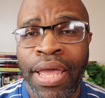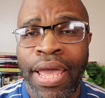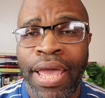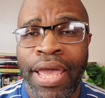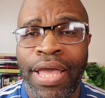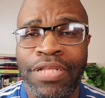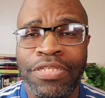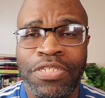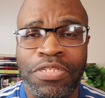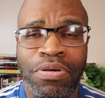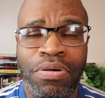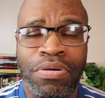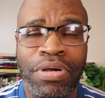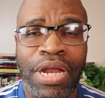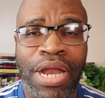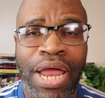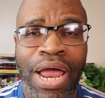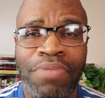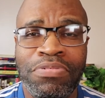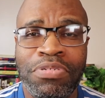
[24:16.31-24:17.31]
And so,
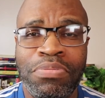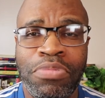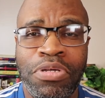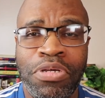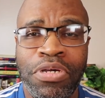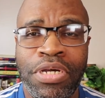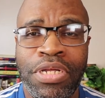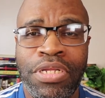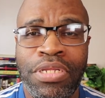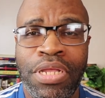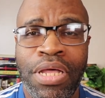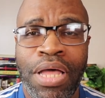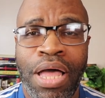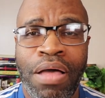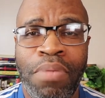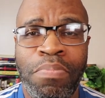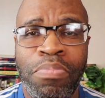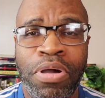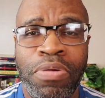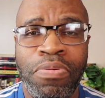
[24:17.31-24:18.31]
going to have some good
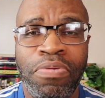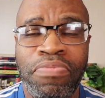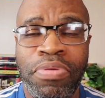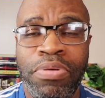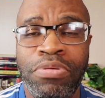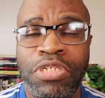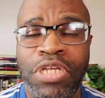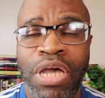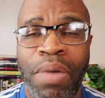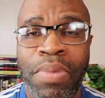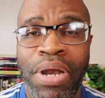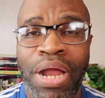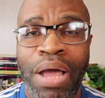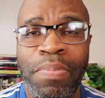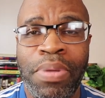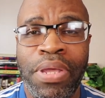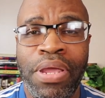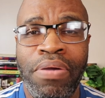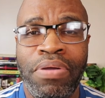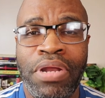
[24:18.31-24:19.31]
uh, book reviews coming
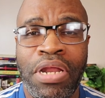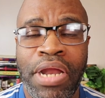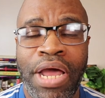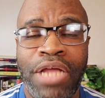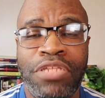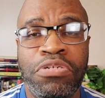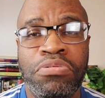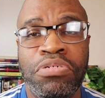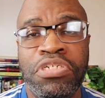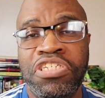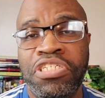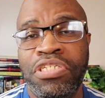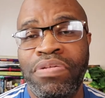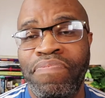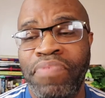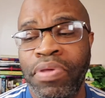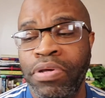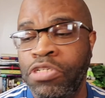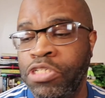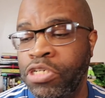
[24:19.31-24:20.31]
up here in the not too distant
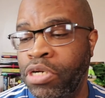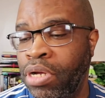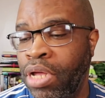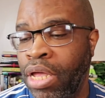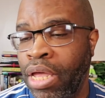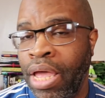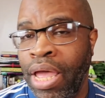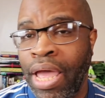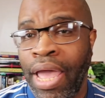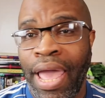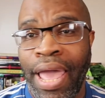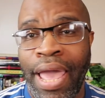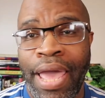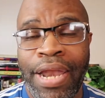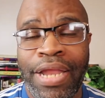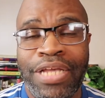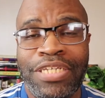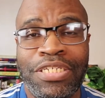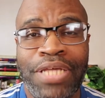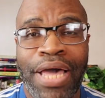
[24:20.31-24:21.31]
future,
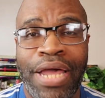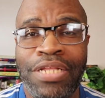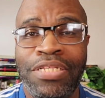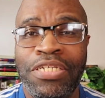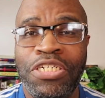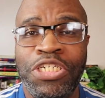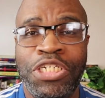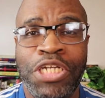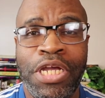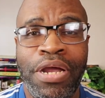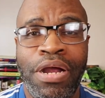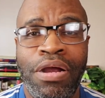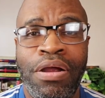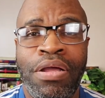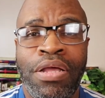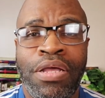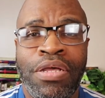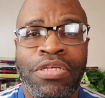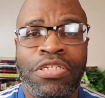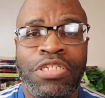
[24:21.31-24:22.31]
and excited to share
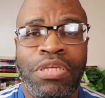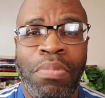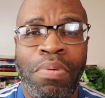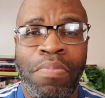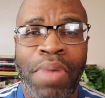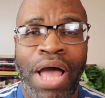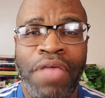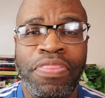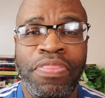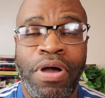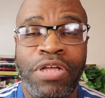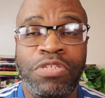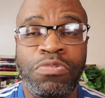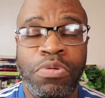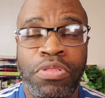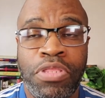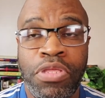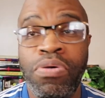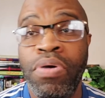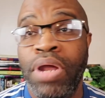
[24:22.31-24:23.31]
some of my thoughts
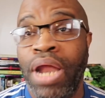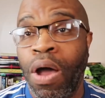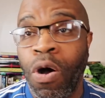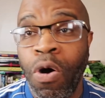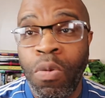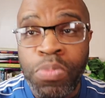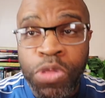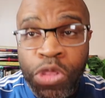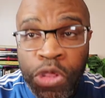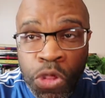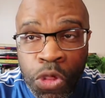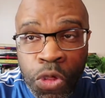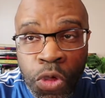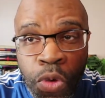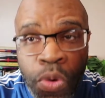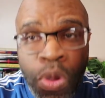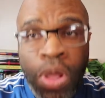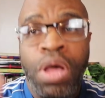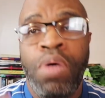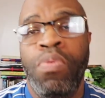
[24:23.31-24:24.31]
with you. And I hope
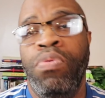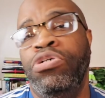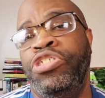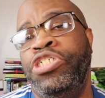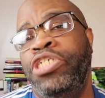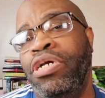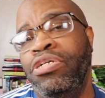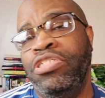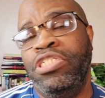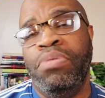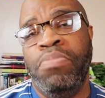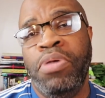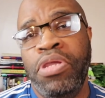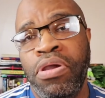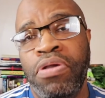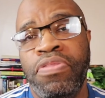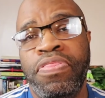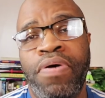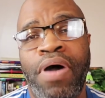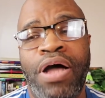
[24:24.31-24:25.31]
you will share some of
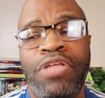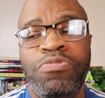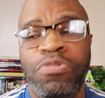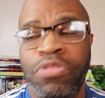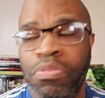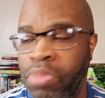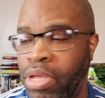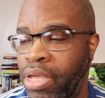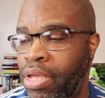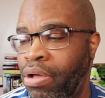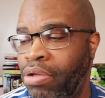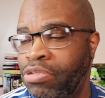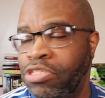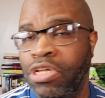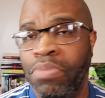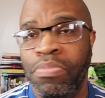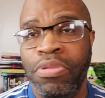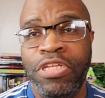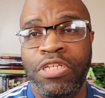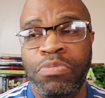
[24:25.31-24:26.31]
your thoughts with me on
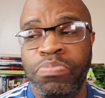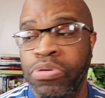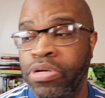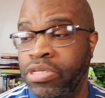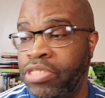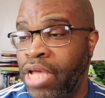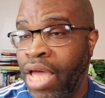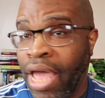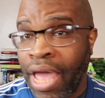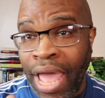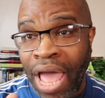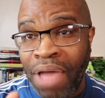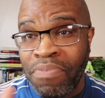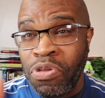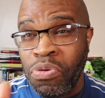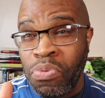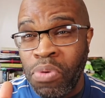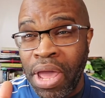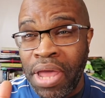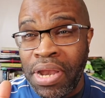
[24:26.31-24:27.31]
some of these books. Have
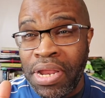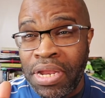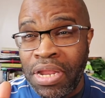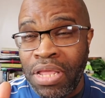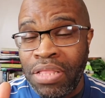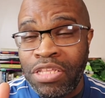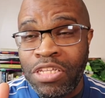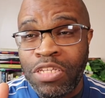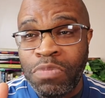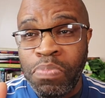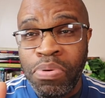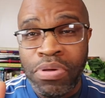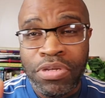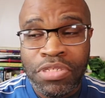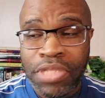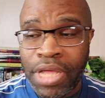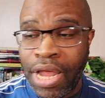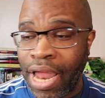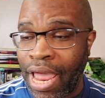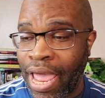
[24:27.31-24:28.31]
you read any of these books
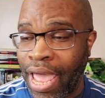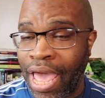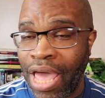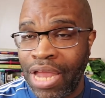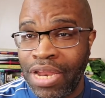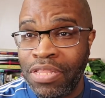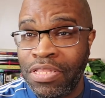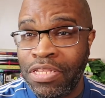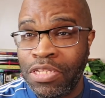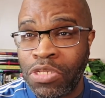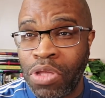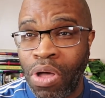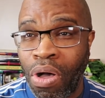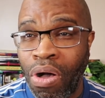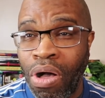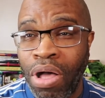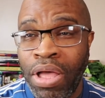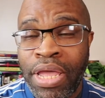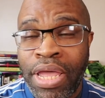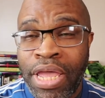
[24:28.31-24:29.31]
that I had in this
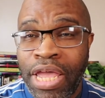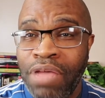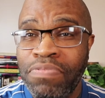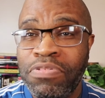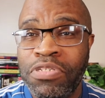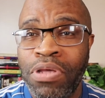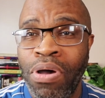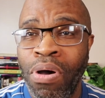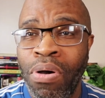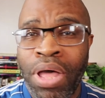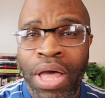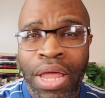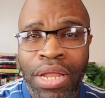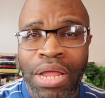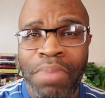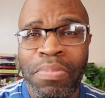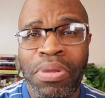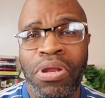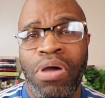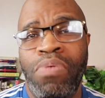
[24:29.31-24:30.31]
haul? If so,
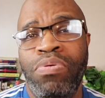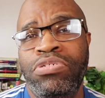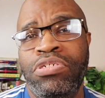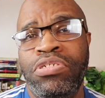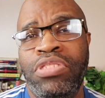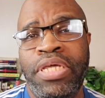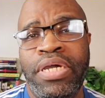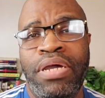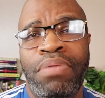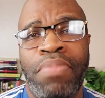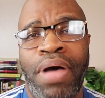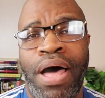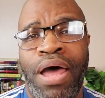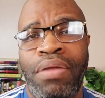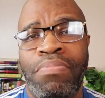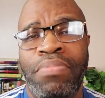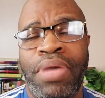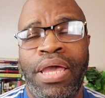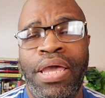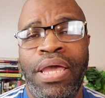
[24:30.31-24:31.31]
let me know what you think about
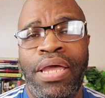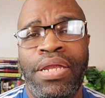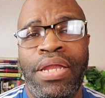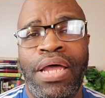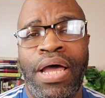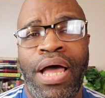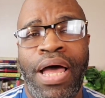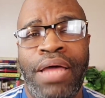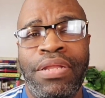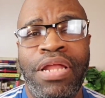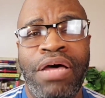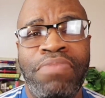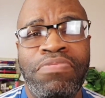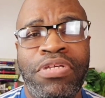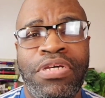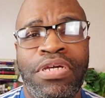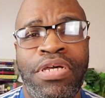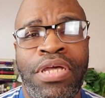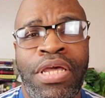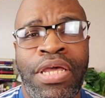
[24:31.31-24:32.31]
them, and uh, I'd love
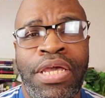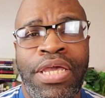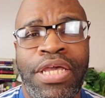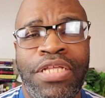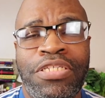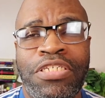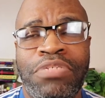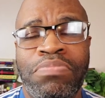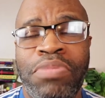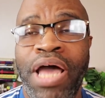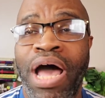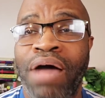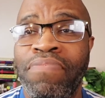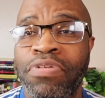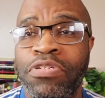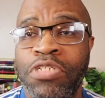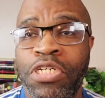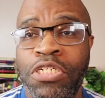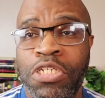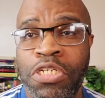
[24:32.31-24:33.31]
to get some
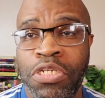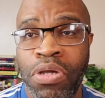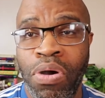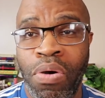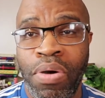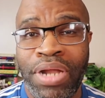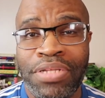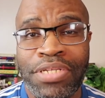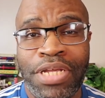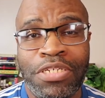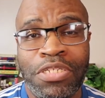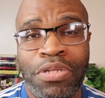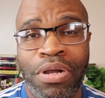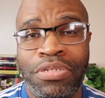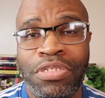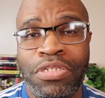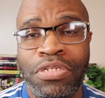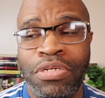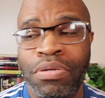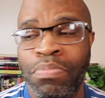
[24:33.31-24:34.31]
conversation going as I
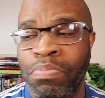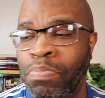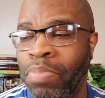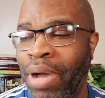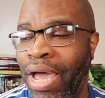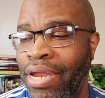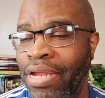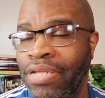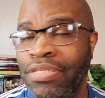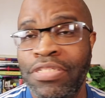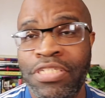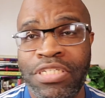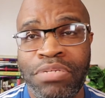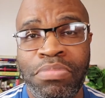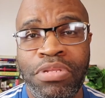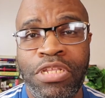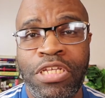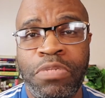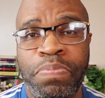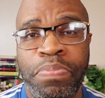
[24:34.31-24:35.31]
start to bite into some
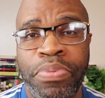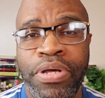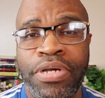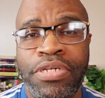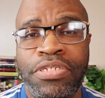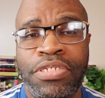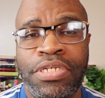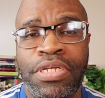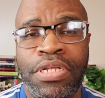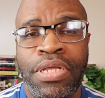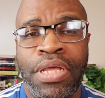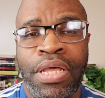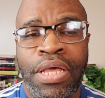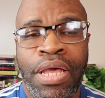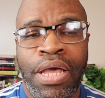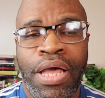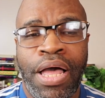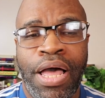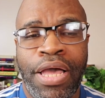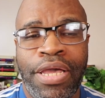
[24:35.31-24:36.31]
of these books and
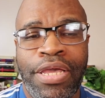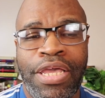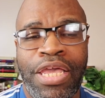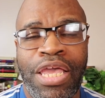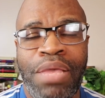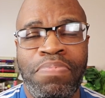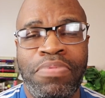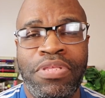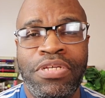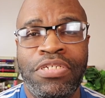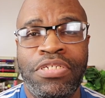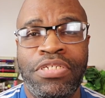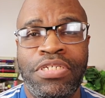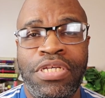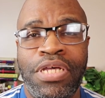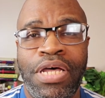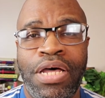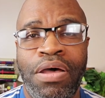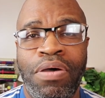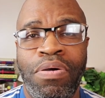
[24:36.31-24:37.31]
uh, keep this
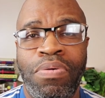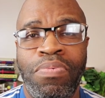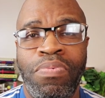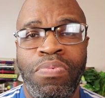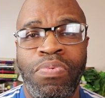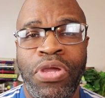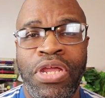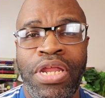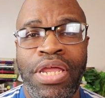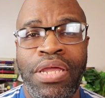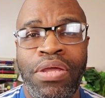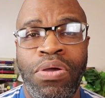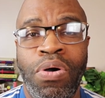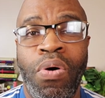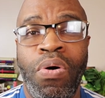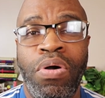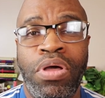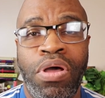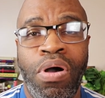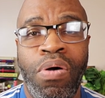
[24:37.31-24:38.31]
uh, reading
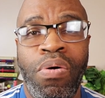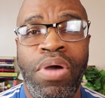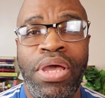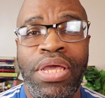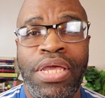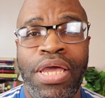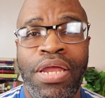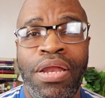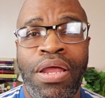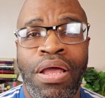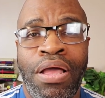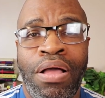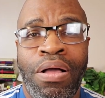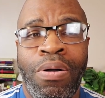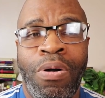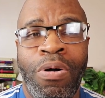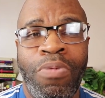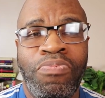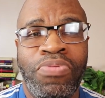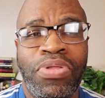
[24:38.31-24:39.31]
goal going. And
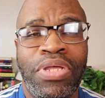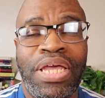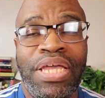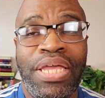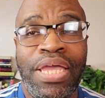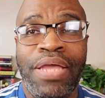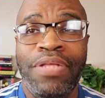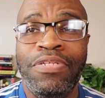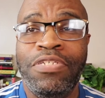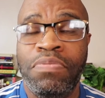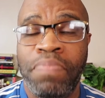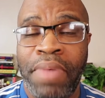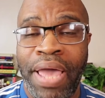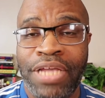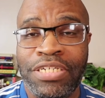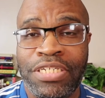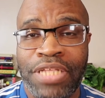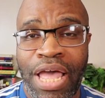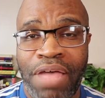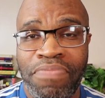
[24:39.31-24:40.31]
hopefully again
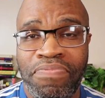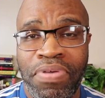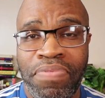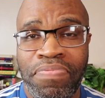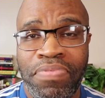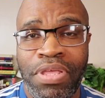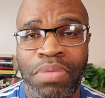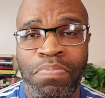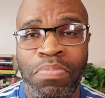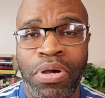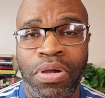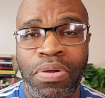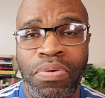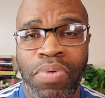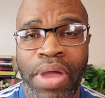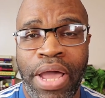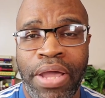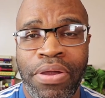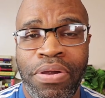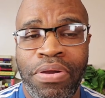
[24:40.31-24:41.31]
smash that 50 book
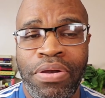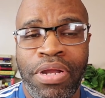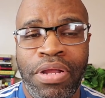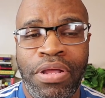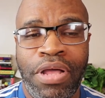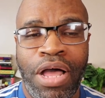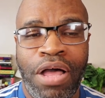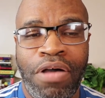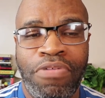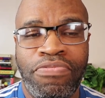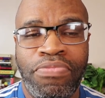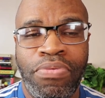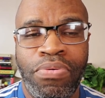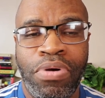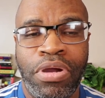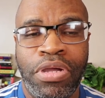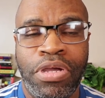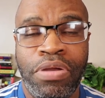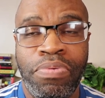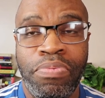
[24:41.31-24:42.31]
record uh,
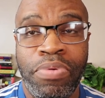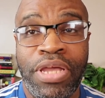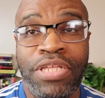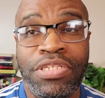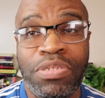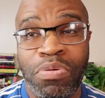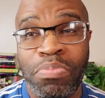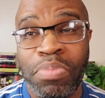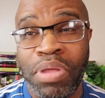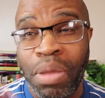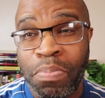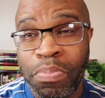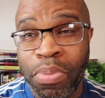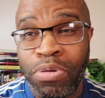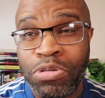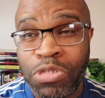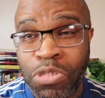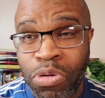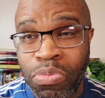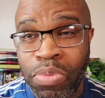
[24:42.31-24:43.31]
for Goodreads. It would be a
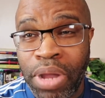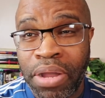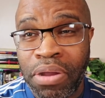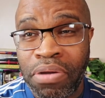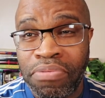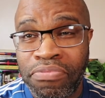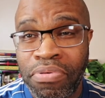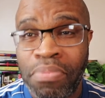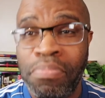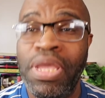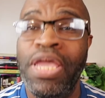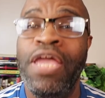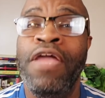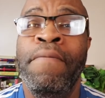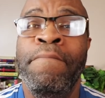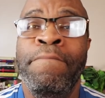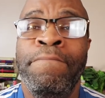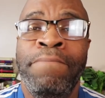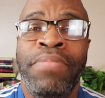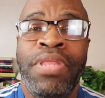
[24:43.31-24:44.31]
personal record for me,
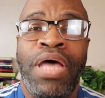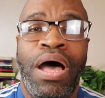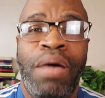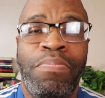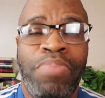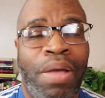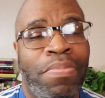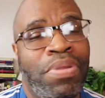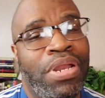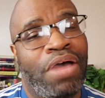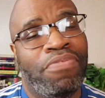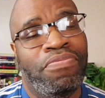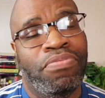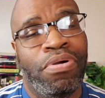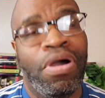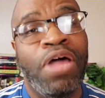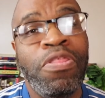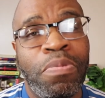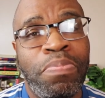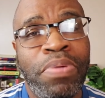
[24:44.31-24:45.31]
uh, probably not
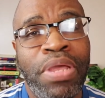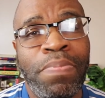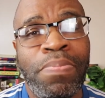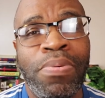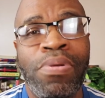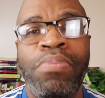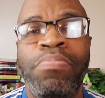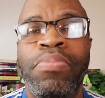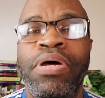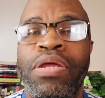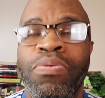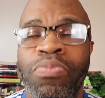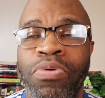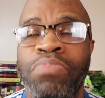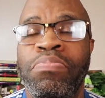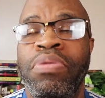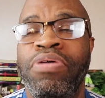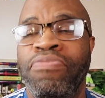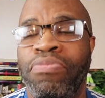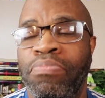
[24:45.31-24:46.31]
for other people, but it
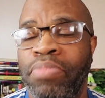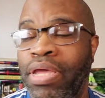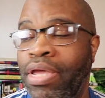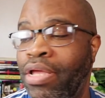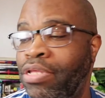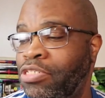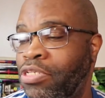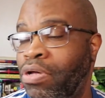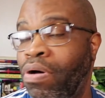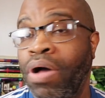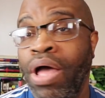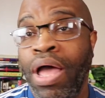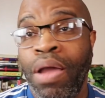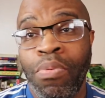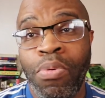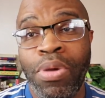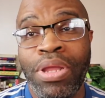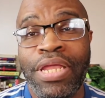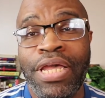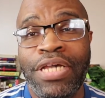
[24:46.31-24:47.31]
would be for me. And so
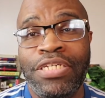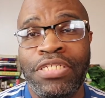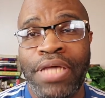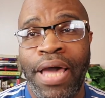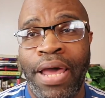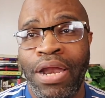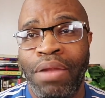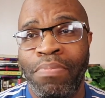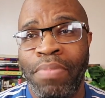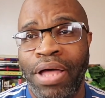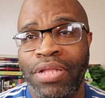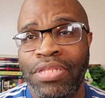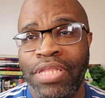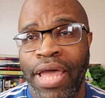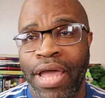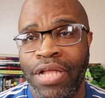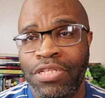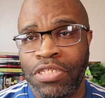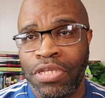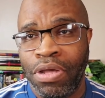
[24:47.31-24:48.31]
really excited about
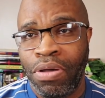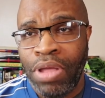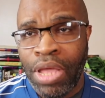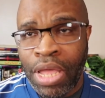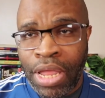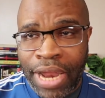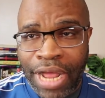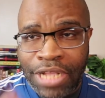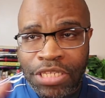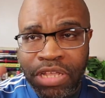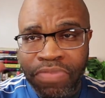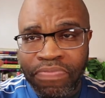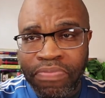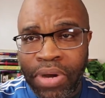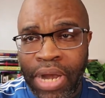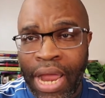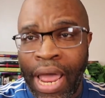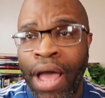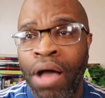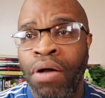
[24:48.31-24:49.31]
that. So that's it for
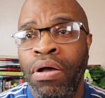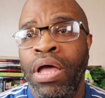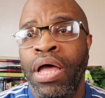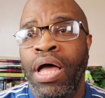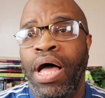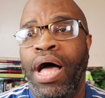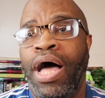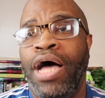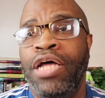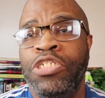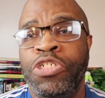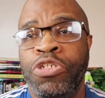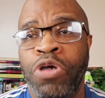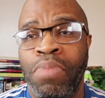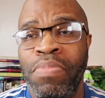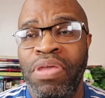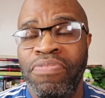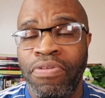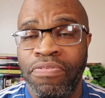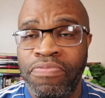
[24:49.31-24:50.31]
now. Uh,
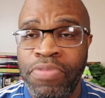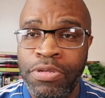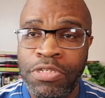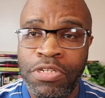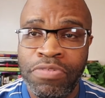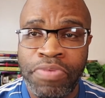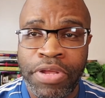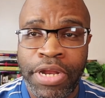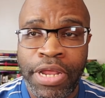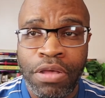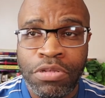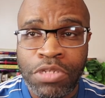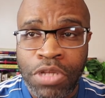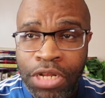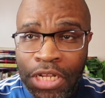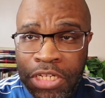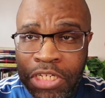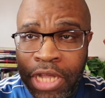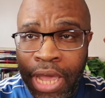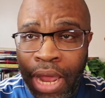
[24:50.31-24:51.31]
join me for future videos on
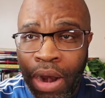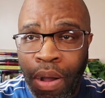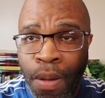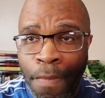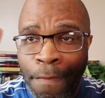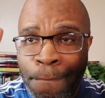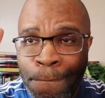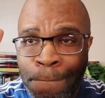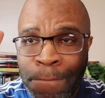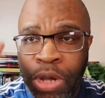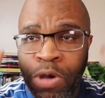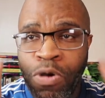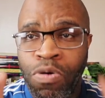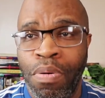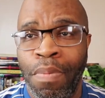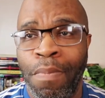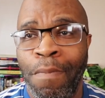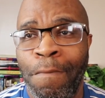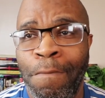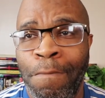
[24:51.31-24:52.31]
this channel.
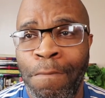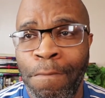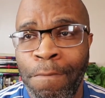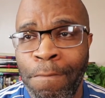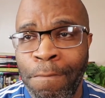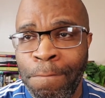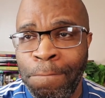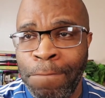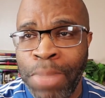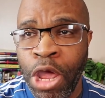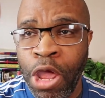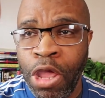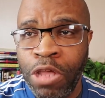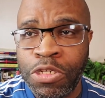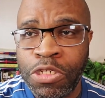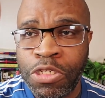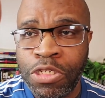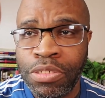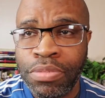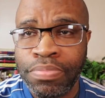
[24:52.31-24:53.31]
Boom.
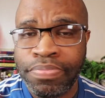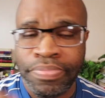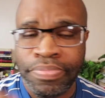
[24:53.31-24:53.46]
Peace.